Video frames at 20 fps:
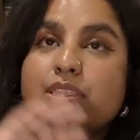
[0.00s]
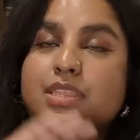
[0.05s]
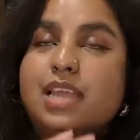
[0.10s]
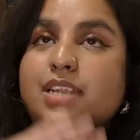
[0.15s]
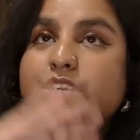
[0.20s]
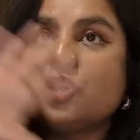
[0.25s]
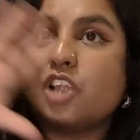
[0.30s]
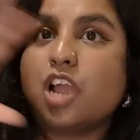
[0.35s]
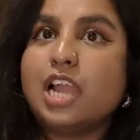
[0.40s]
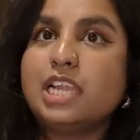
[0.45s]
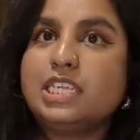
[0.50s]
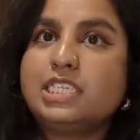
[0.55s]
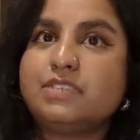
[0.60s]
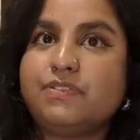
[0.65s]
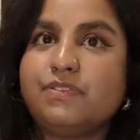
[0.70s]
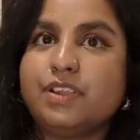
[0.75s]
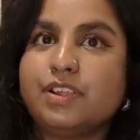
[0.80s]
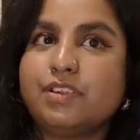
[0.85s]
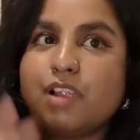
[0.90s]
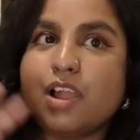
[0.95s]
they're trying to
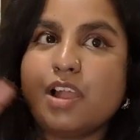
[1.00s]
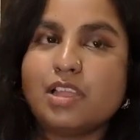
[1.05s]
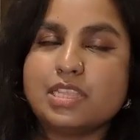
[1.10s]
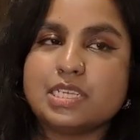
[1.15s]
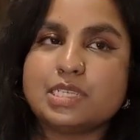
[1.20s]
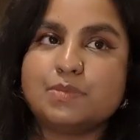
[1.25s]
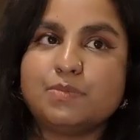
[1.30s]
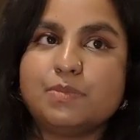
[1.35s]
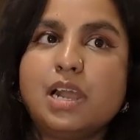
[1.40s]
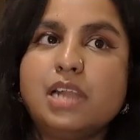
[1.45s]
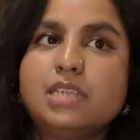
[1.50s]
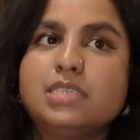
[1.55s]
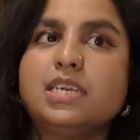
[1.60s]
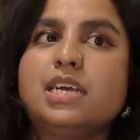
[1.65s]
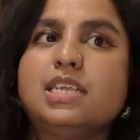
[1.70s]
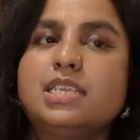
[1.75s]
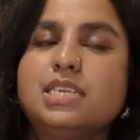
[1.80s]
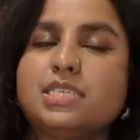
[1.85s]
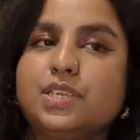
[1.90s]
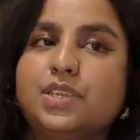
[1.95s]
figure out this
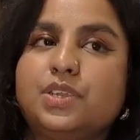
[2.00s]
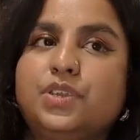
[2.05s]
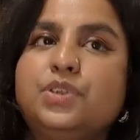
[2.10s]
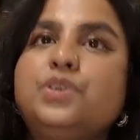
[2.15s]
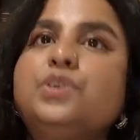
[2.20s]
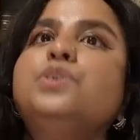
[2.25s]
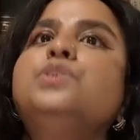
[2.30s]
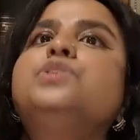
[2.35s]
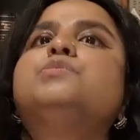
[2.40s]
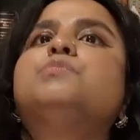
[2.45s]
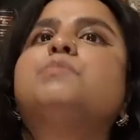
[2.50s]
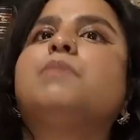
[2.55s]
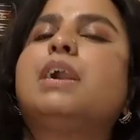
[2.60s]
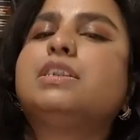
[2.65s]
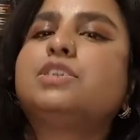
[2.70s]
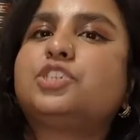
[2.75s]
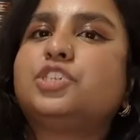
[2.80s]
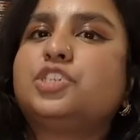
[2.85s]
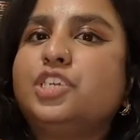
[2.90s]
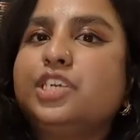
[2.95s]
murder. There's a huge
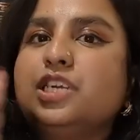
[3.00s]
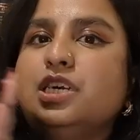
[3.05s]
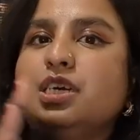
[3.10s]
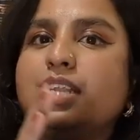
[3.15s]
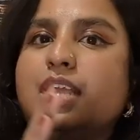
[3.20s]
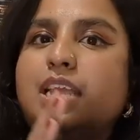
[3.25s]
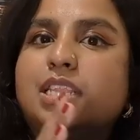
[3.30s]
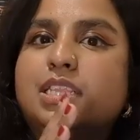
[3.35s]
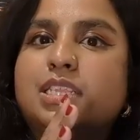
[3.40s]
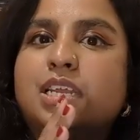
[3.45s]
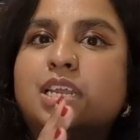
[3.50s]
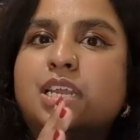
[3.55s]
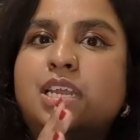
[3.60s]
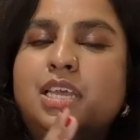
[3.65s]
mansion and